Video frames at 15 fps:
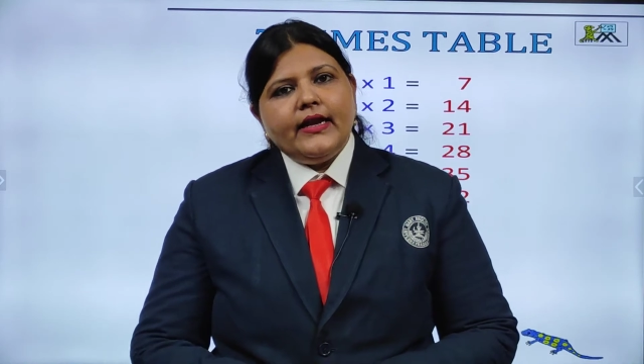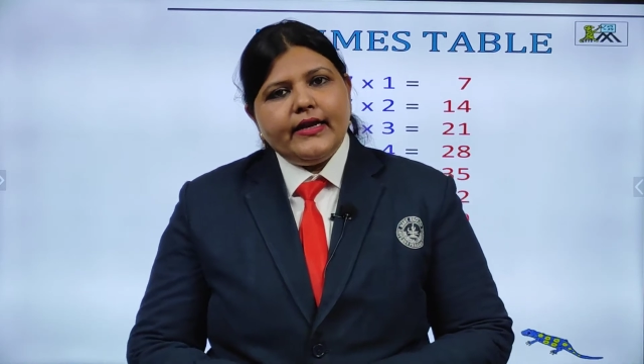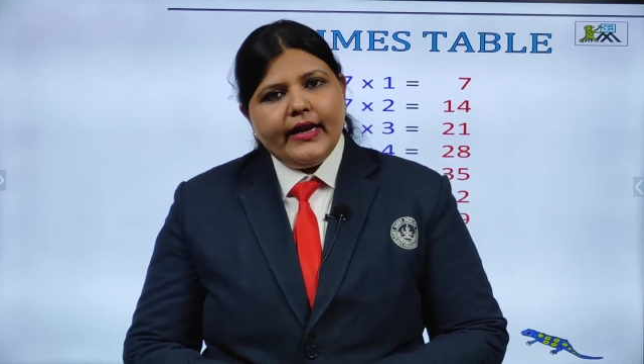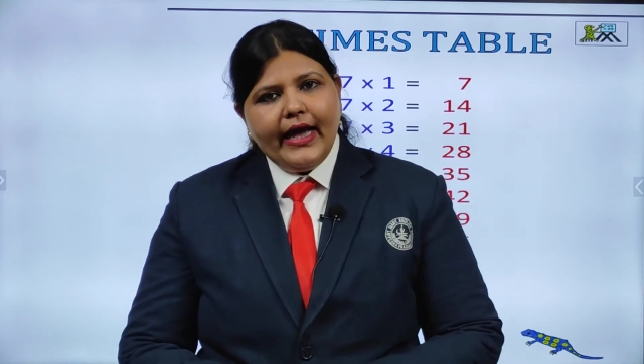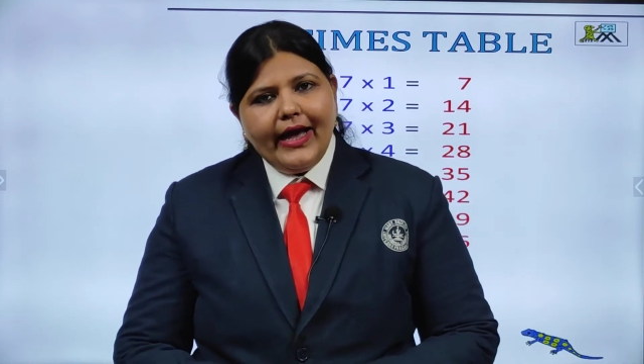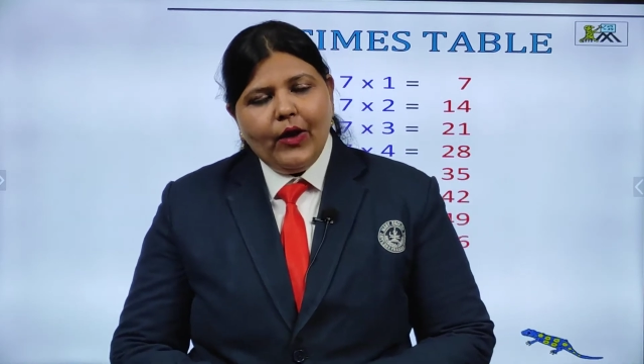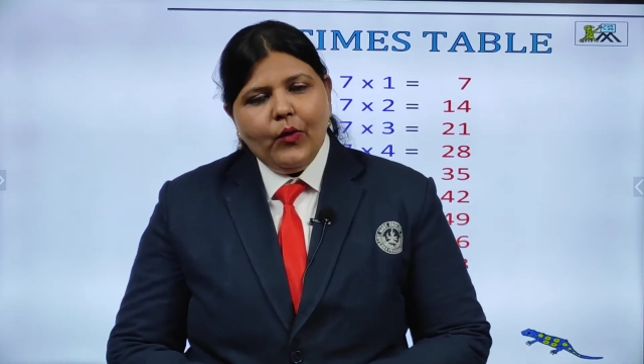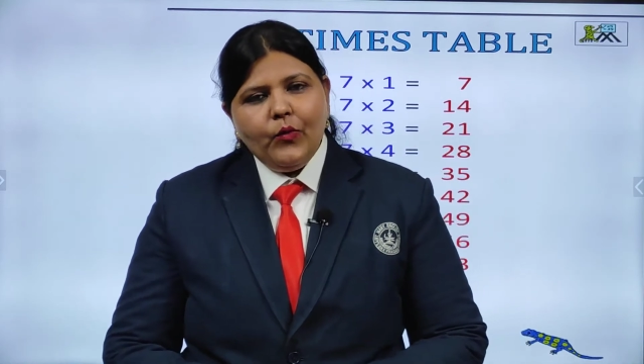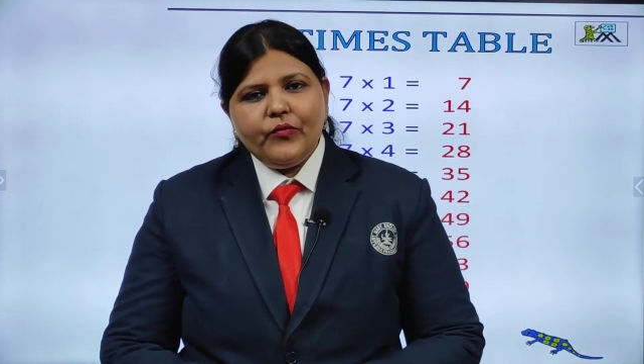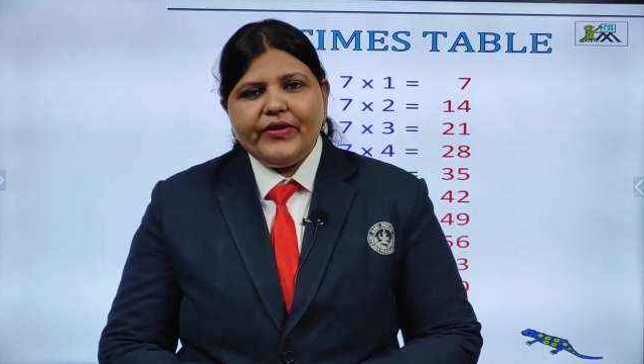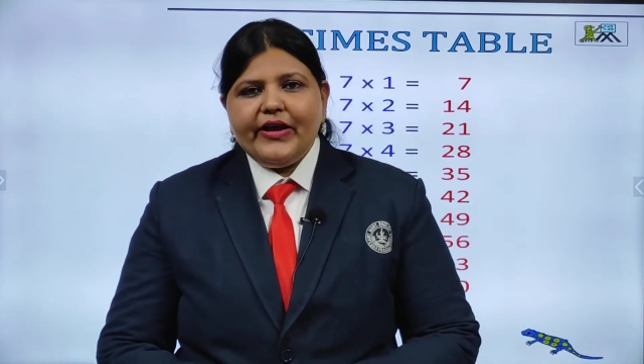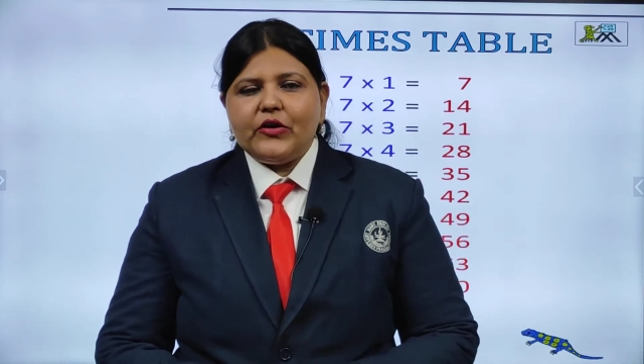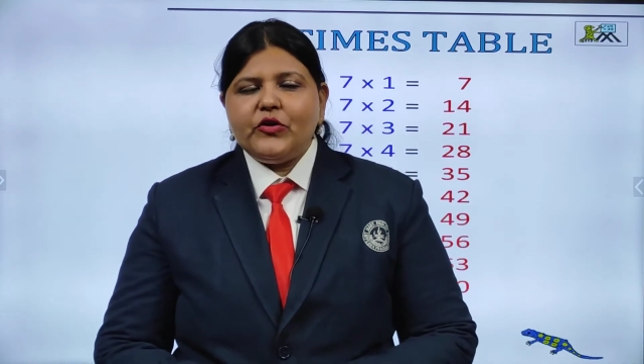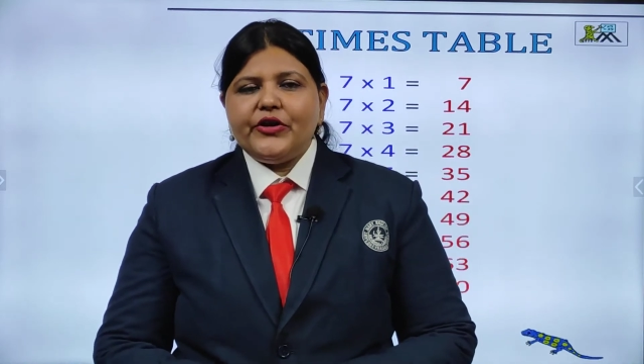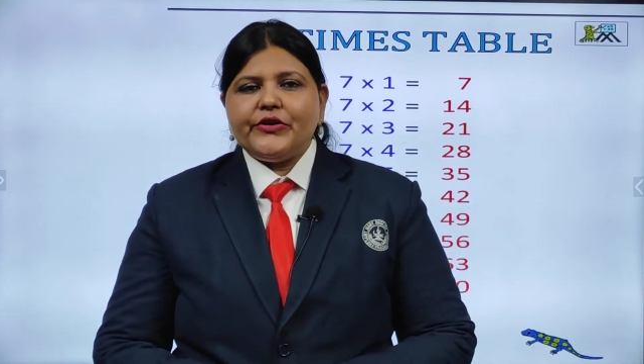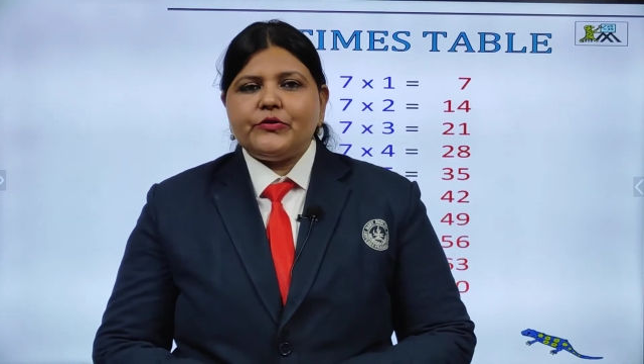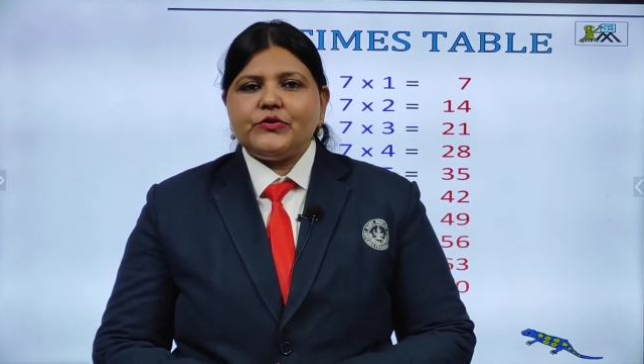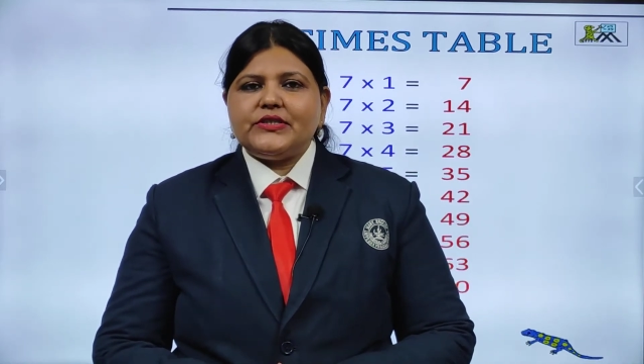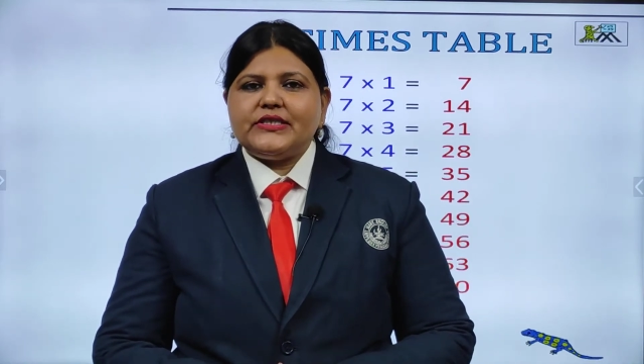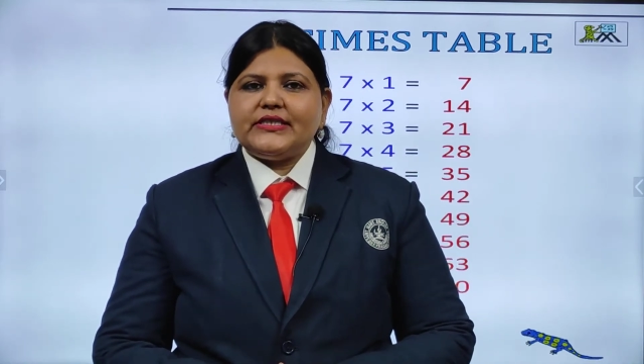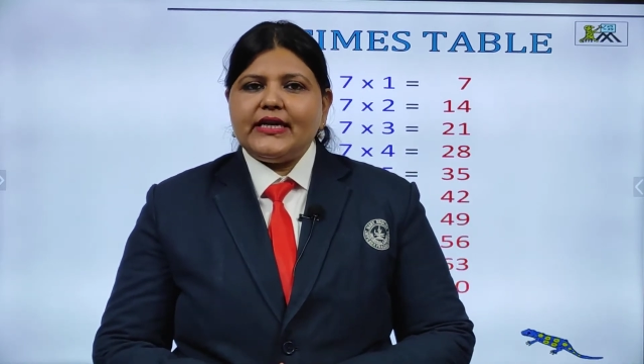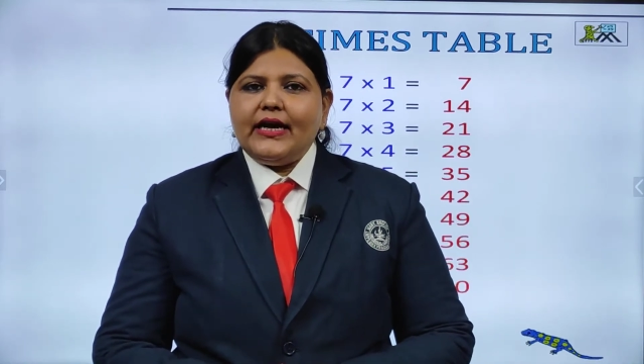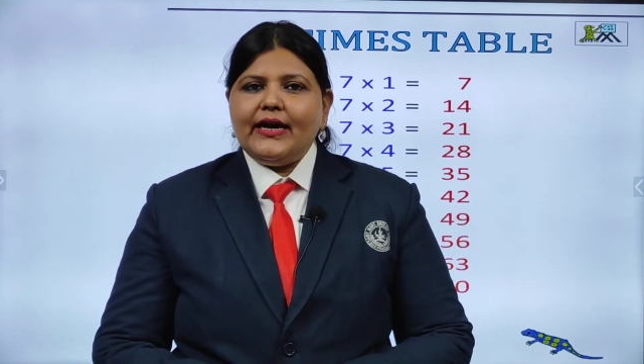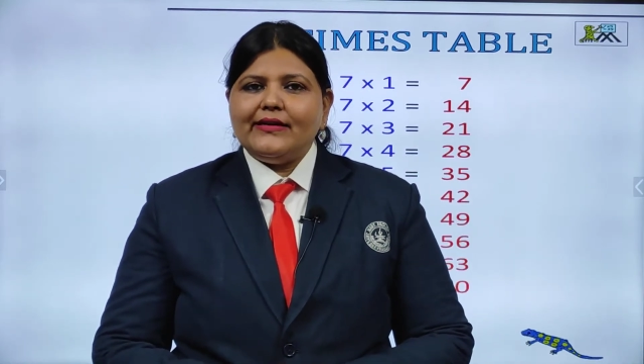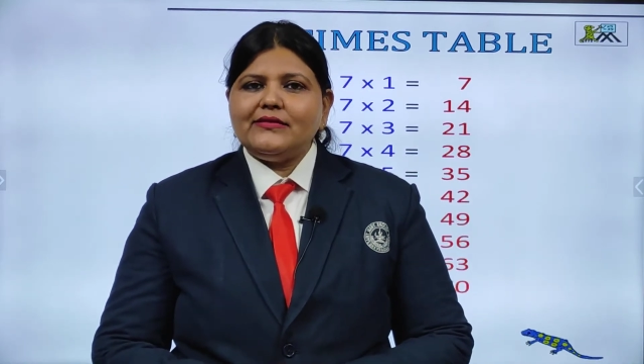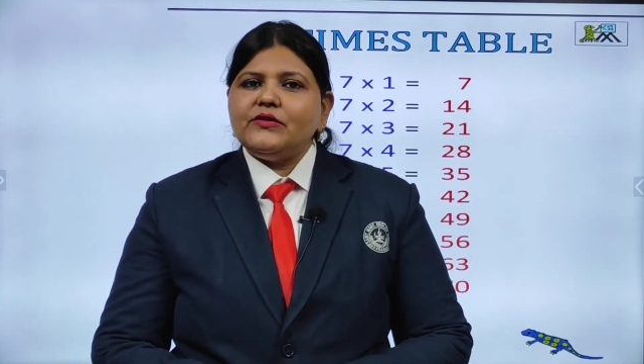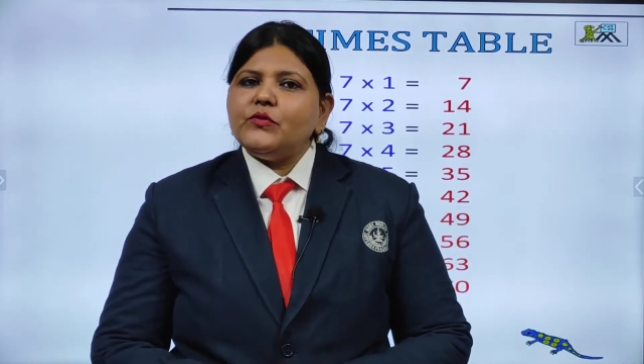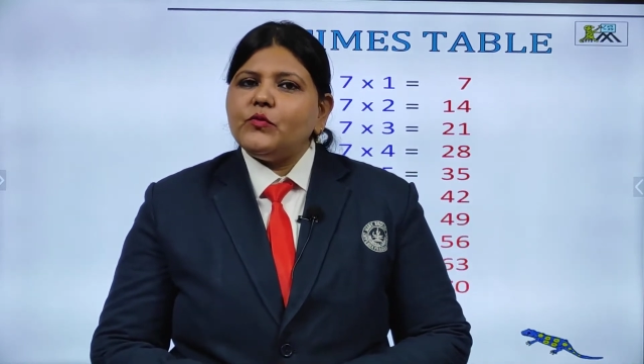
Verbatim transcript: Now we are going to start